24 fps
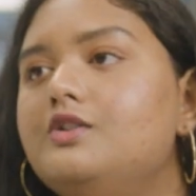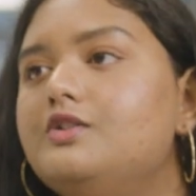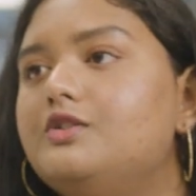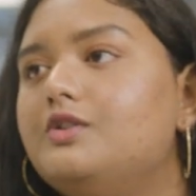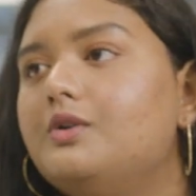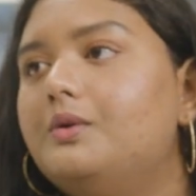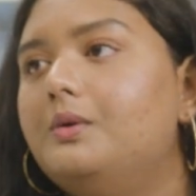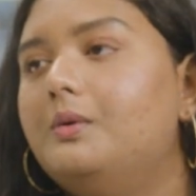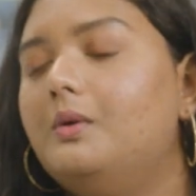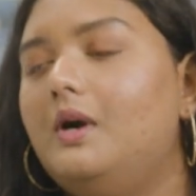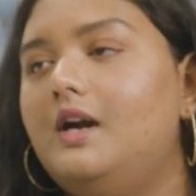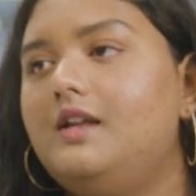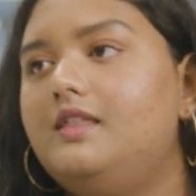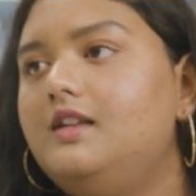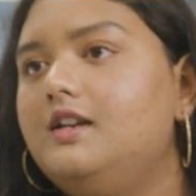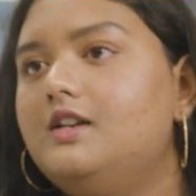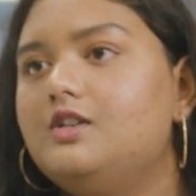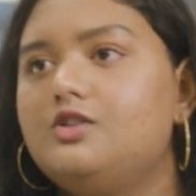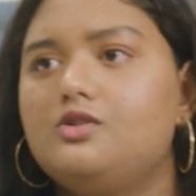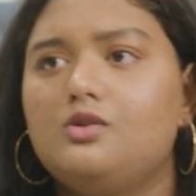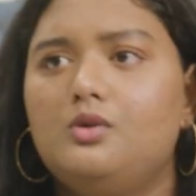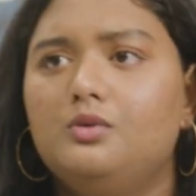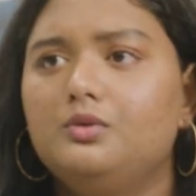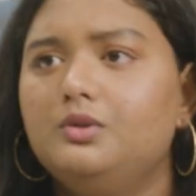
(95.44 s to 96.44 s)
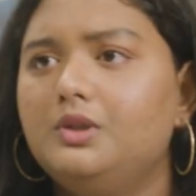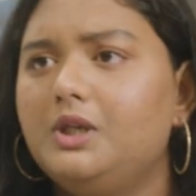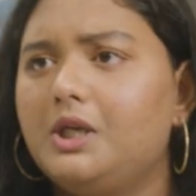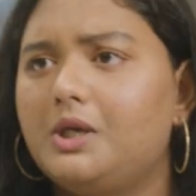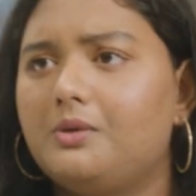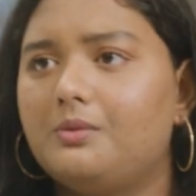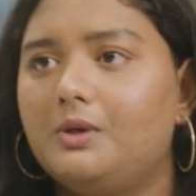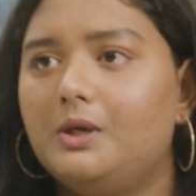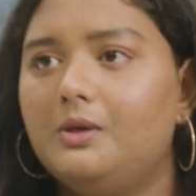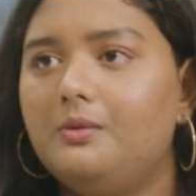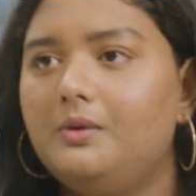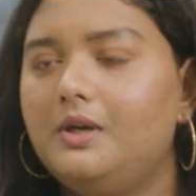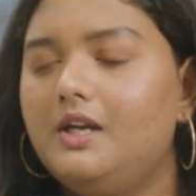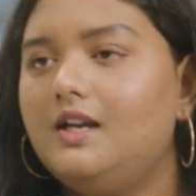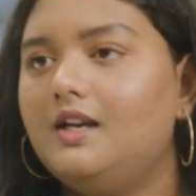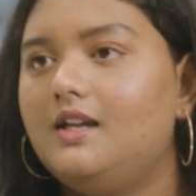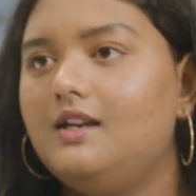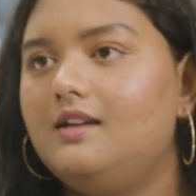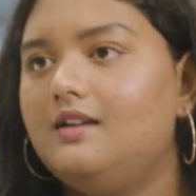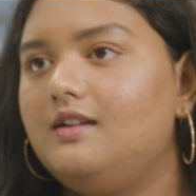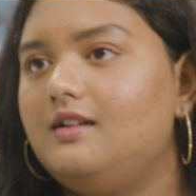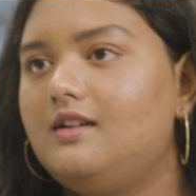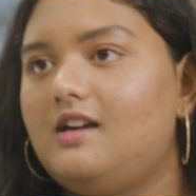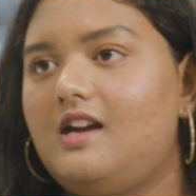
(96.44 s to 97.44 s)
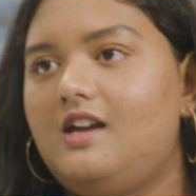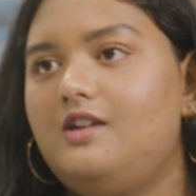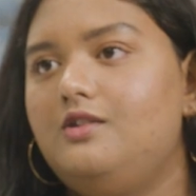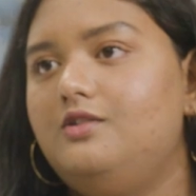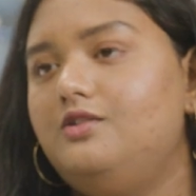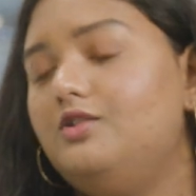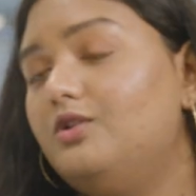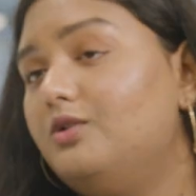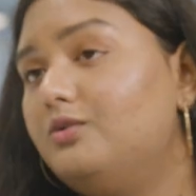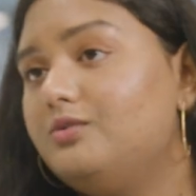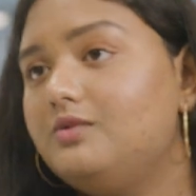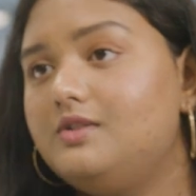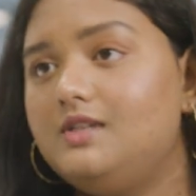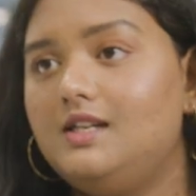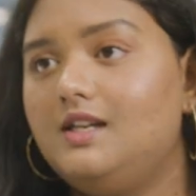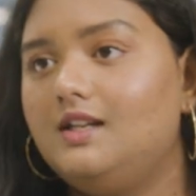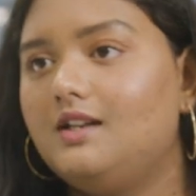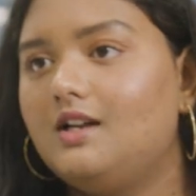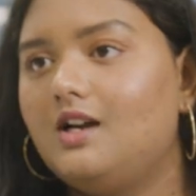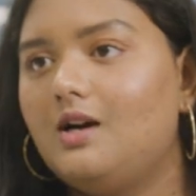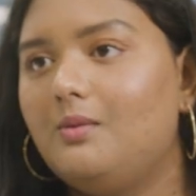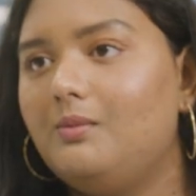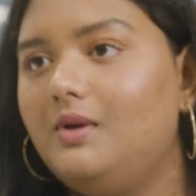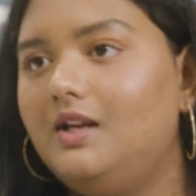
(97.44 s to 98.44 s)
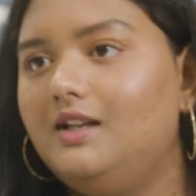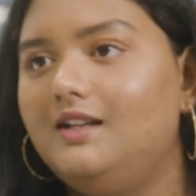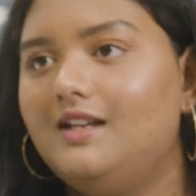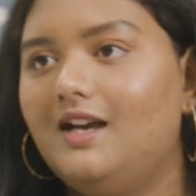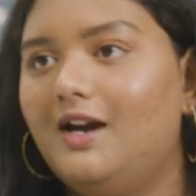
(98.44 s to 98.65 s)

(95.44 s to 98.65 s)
So I think it's only growing and I don't see it coming